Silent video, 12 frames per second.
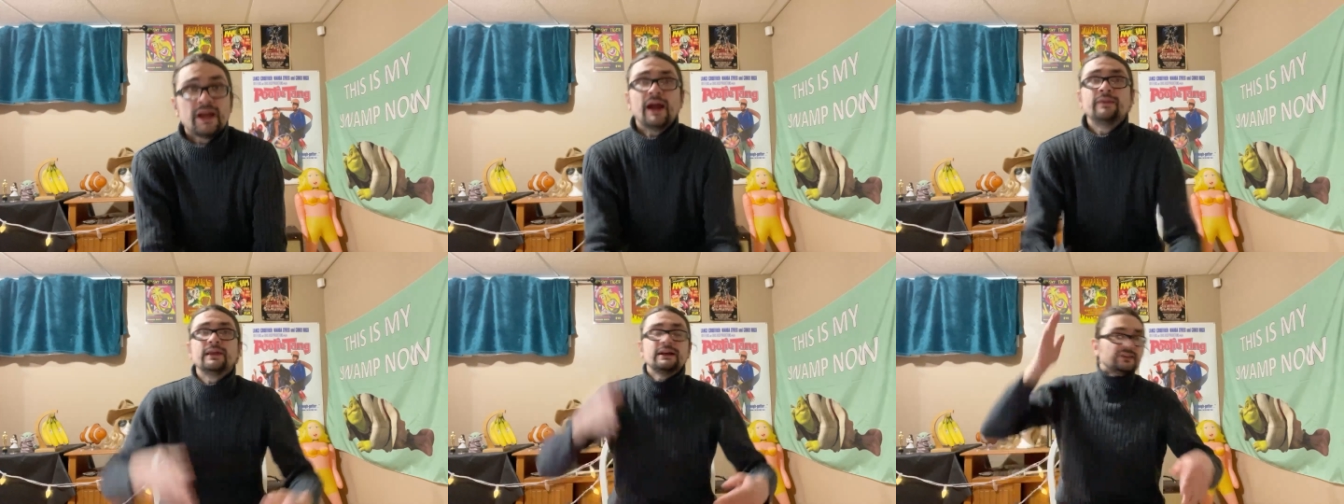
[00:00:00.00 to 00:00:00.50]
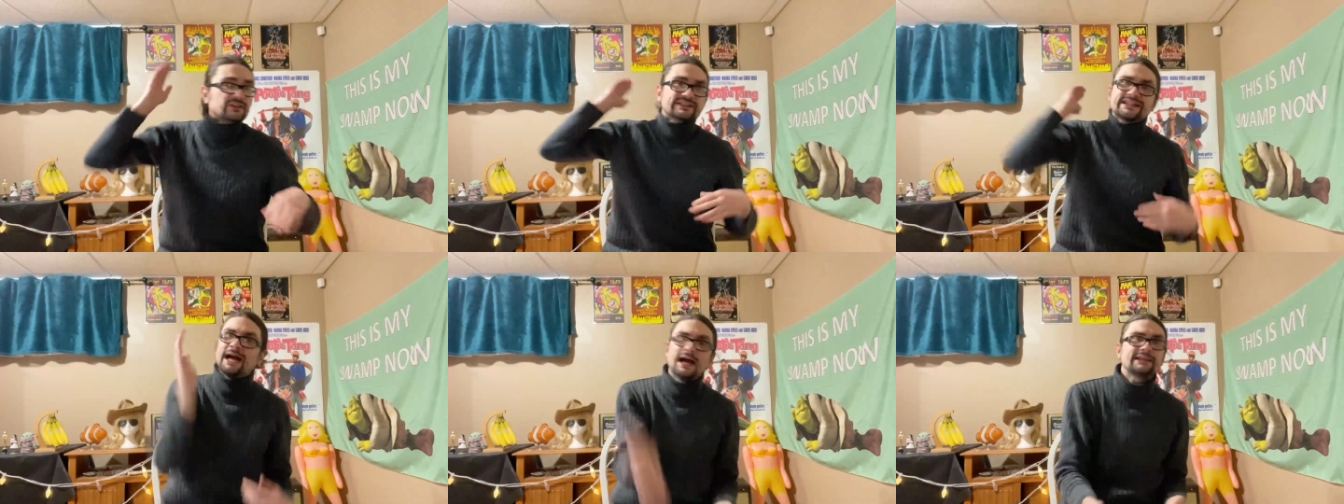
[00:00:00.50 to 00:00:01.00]
And then it
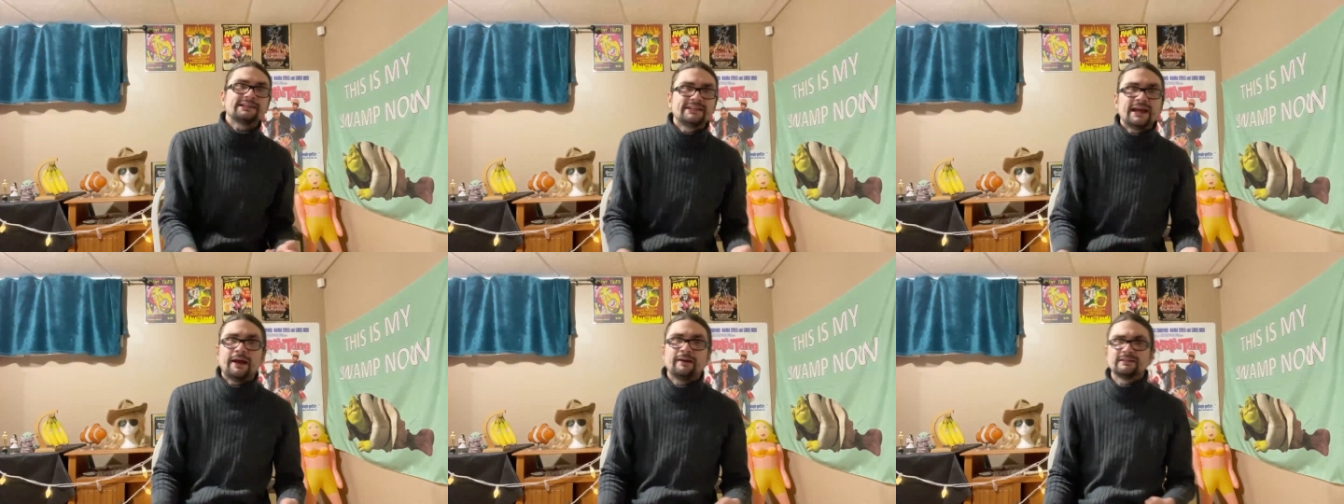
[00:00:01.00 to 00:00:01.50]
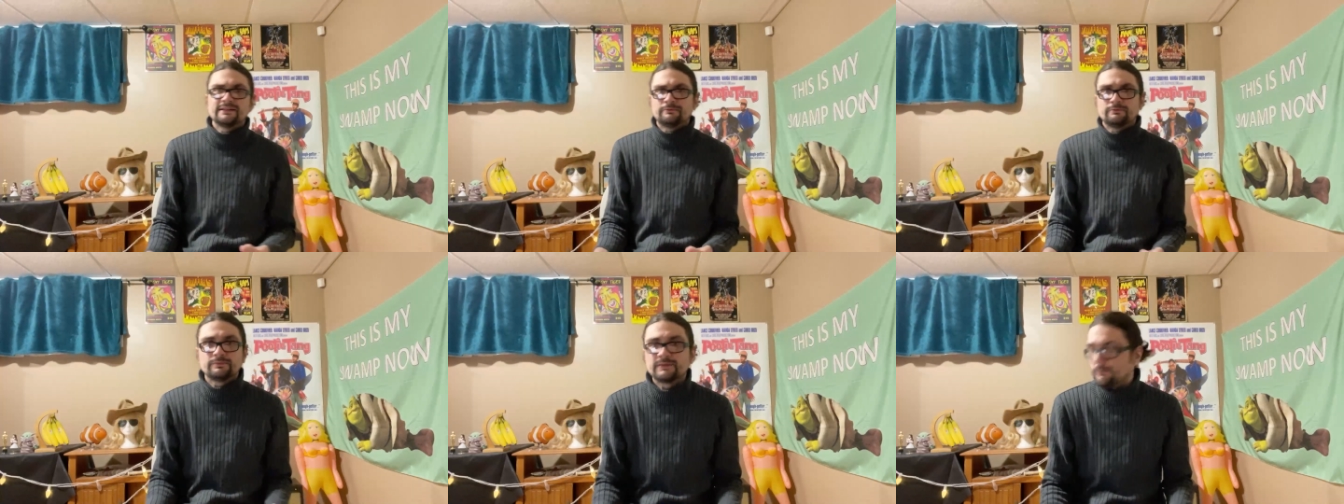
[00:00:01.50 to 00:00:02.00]
just cuts there. It's
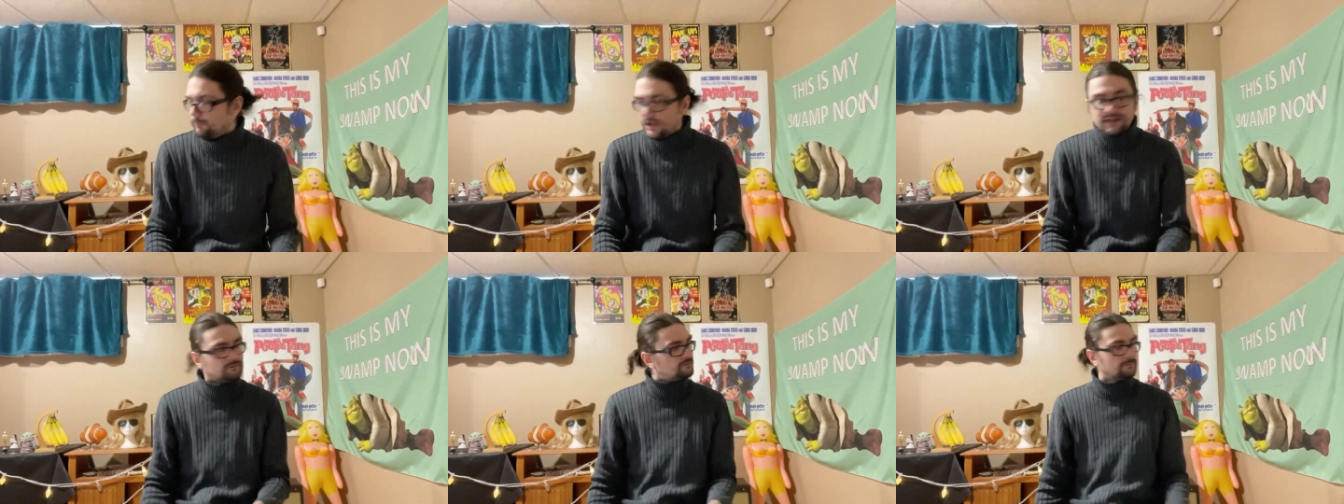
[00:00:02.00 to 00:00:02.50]
like, that what?